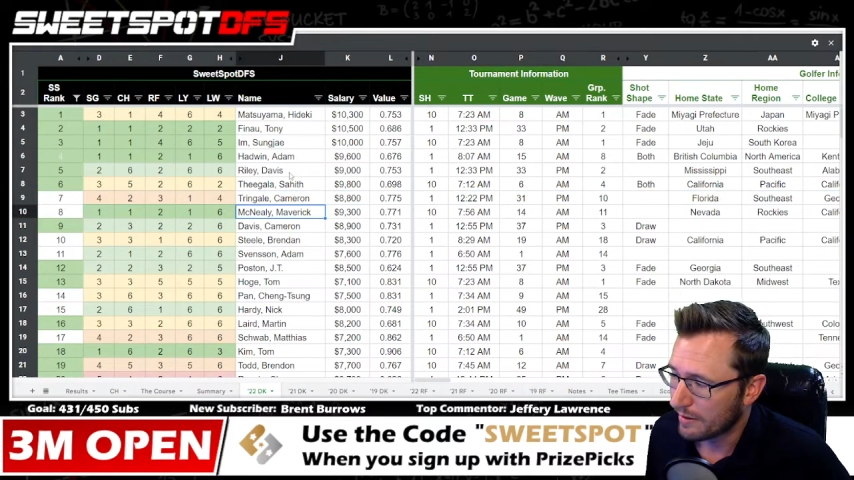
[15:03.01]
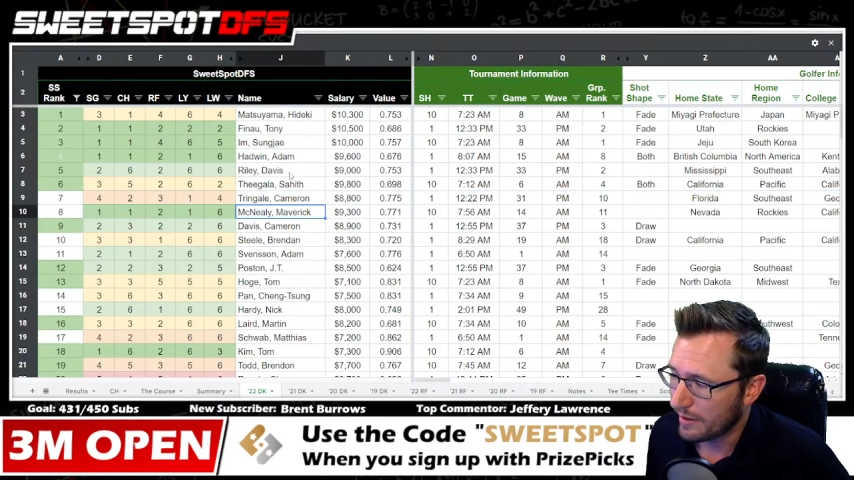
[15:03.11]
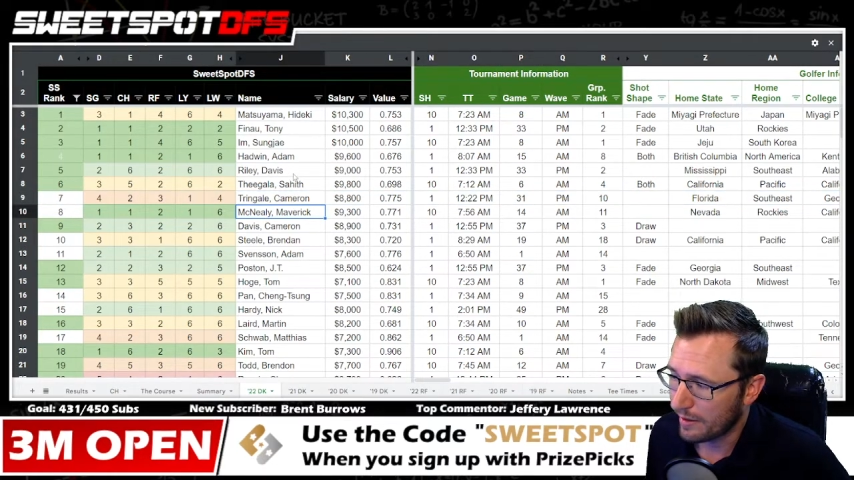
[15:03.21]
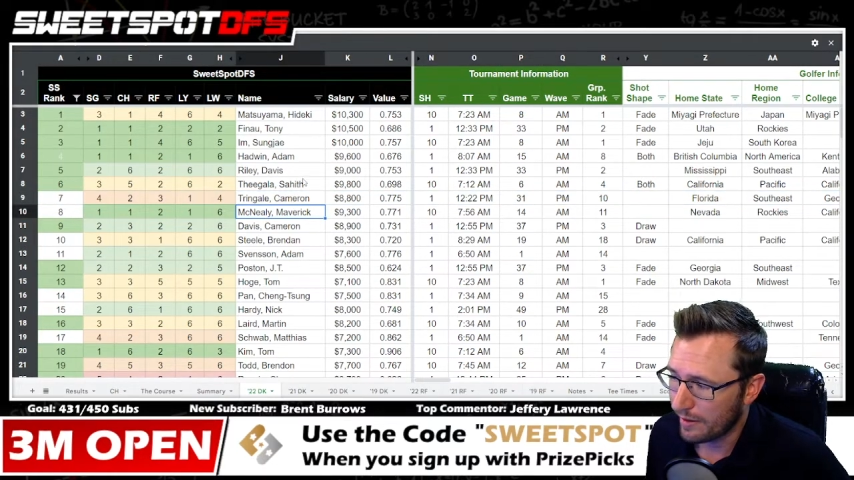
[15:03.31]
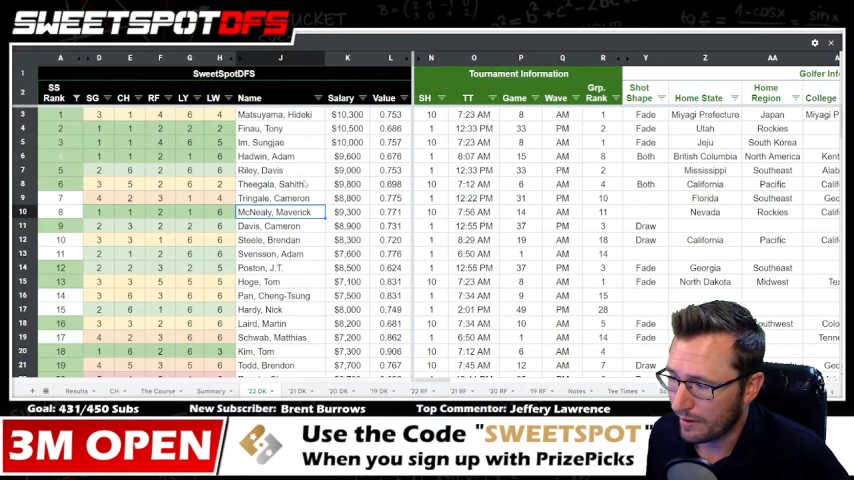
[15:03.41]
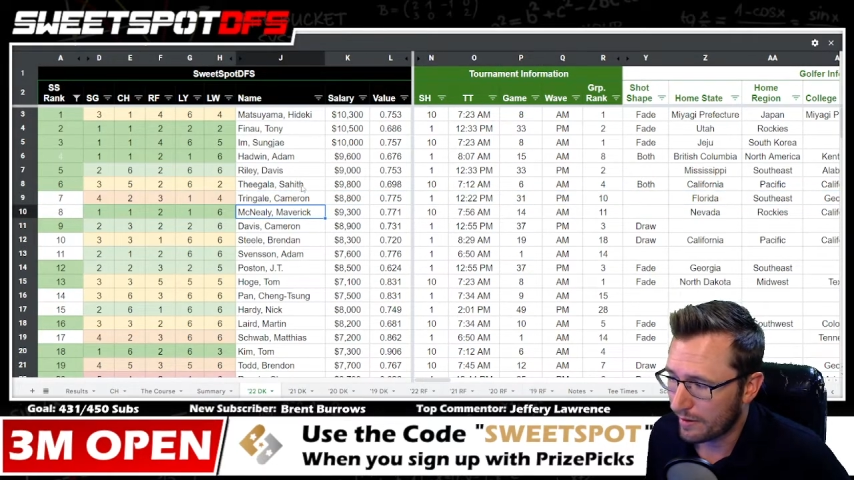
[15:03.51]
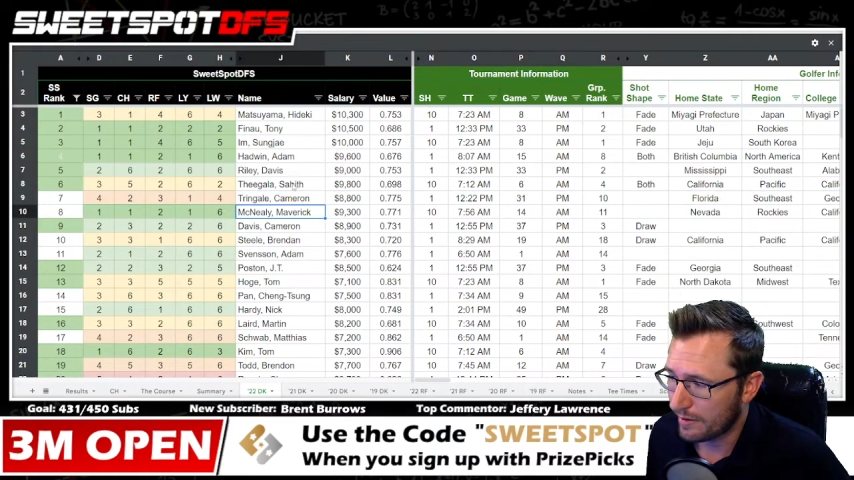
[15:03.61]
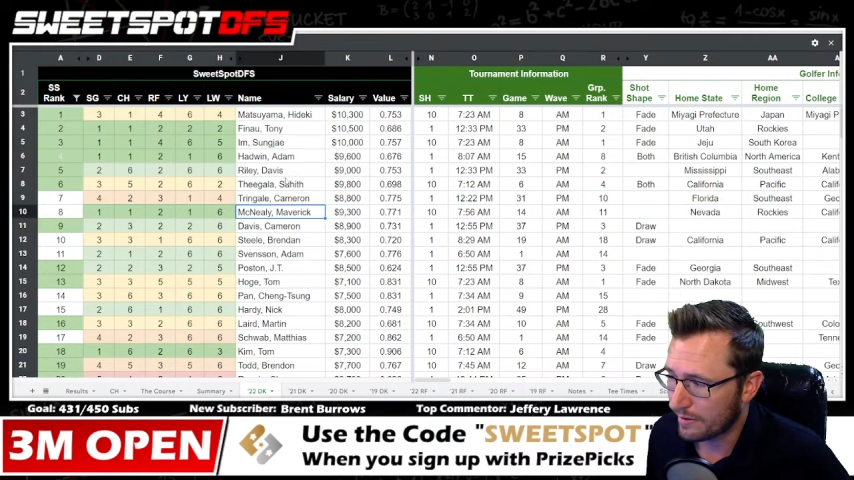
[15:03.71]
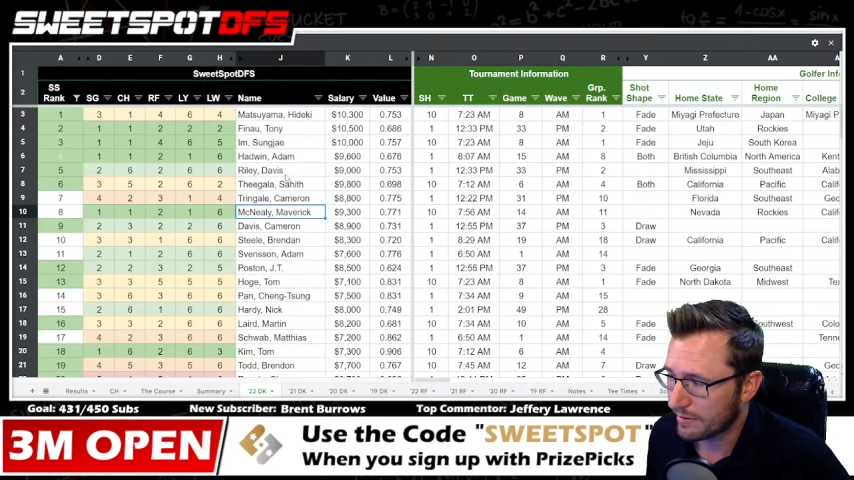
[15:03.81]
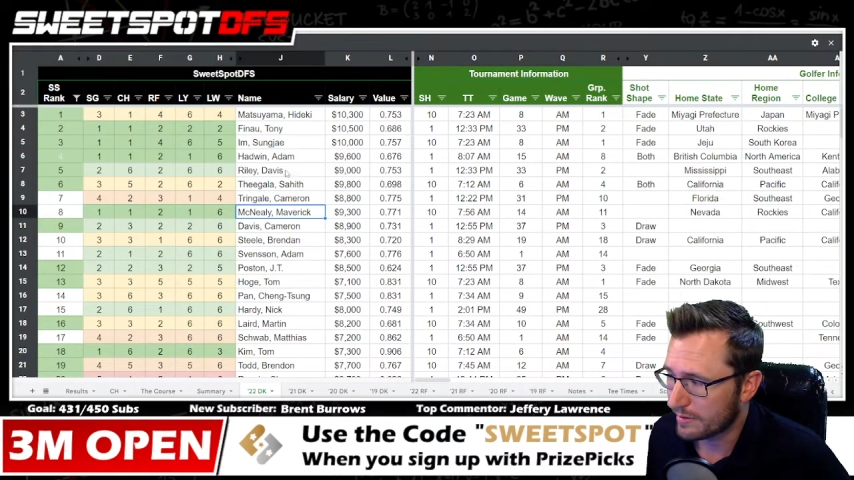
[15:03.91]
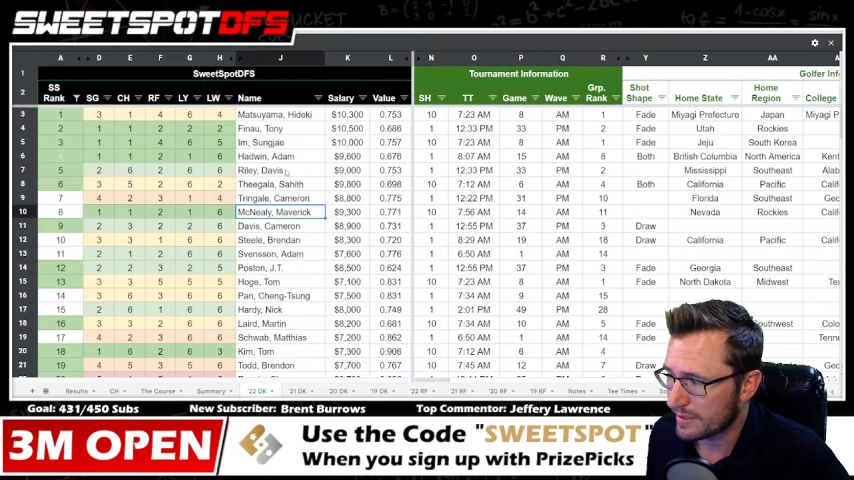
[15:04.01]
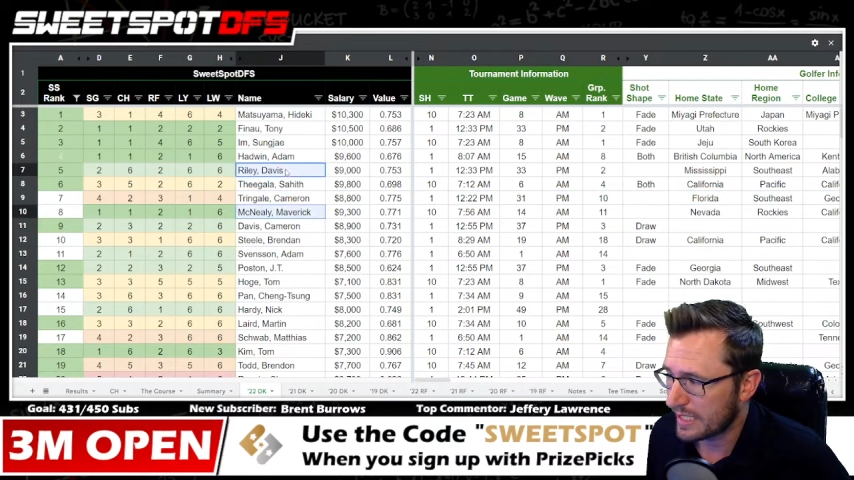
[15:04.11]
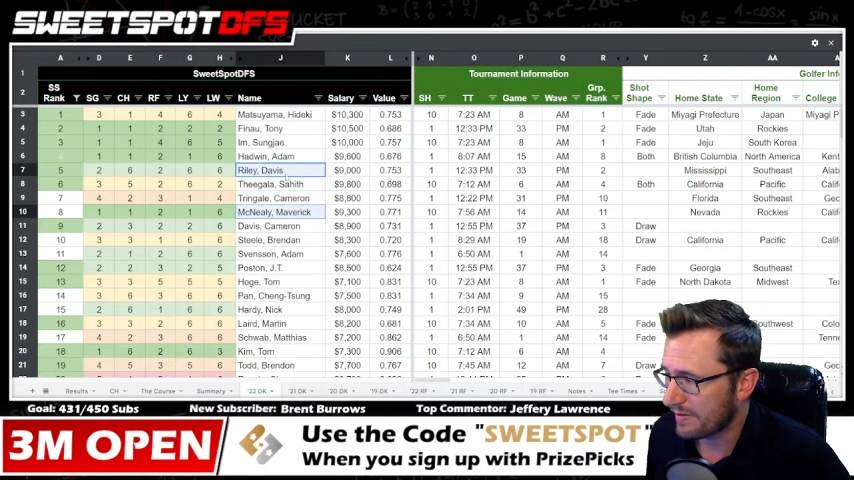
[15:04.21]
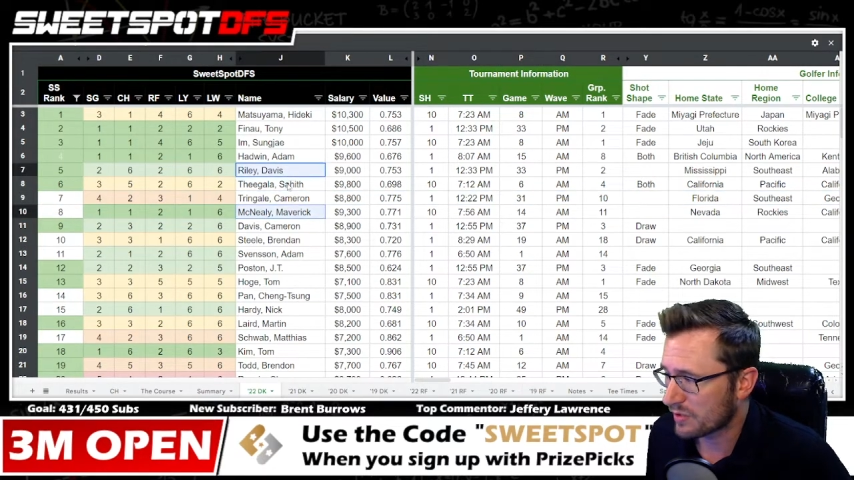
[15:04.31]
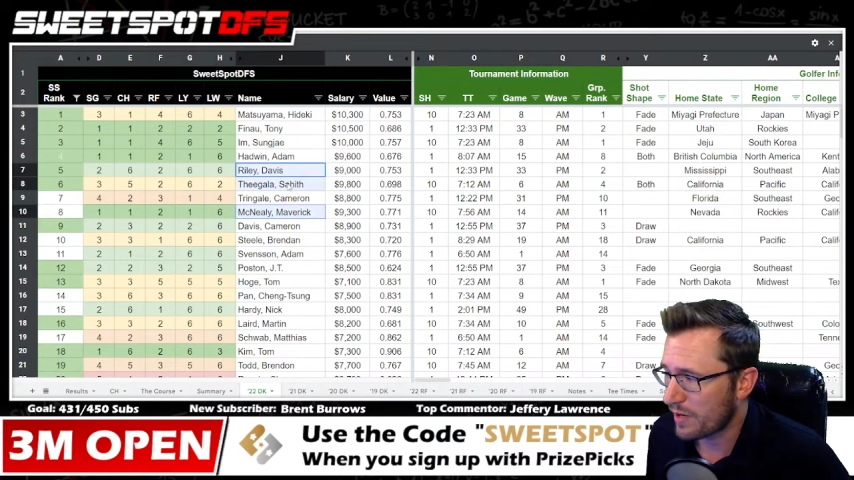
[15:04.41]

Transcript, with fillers: and Davis